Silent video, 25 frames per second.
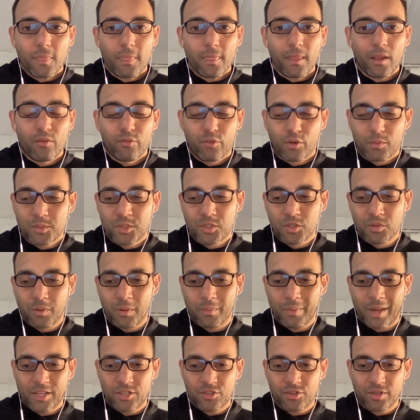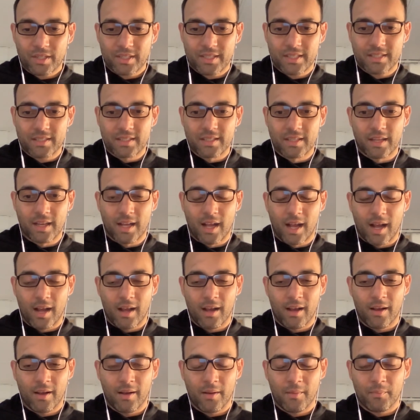from Supermetrics
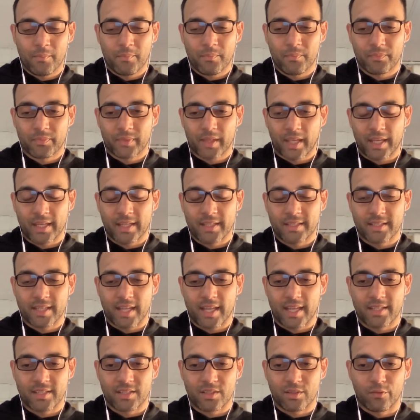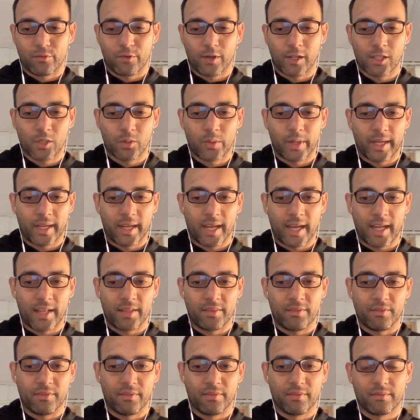is the following.
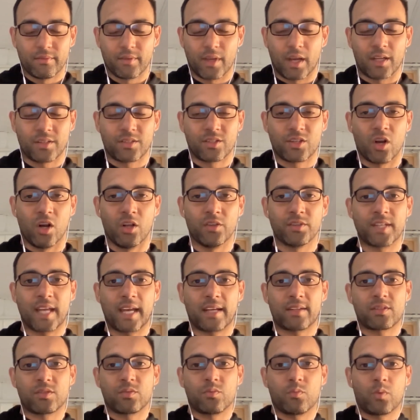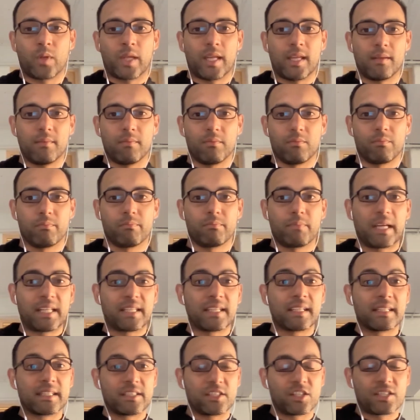And as context, we
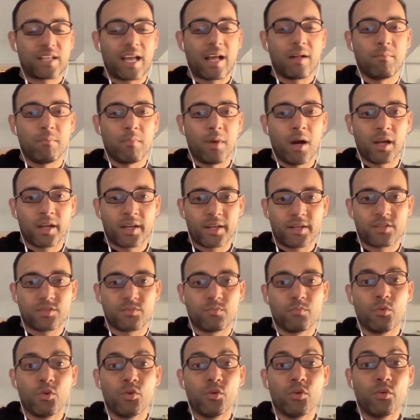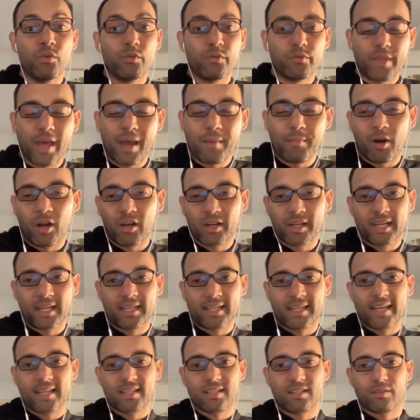basically just help marketers move their marketing
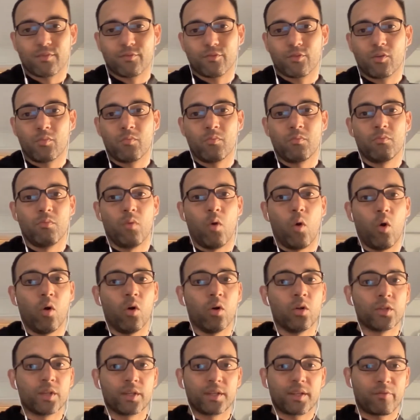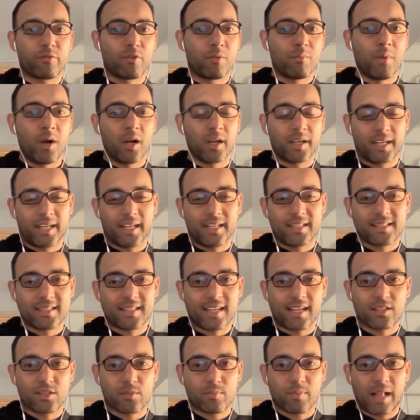data from all your different marketing and
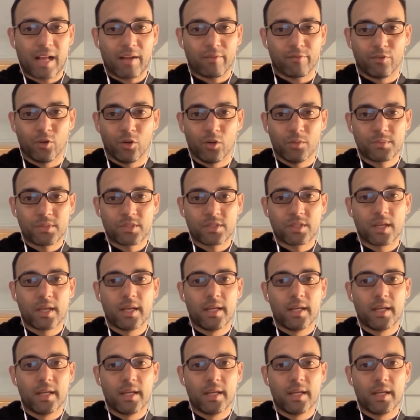sales platforms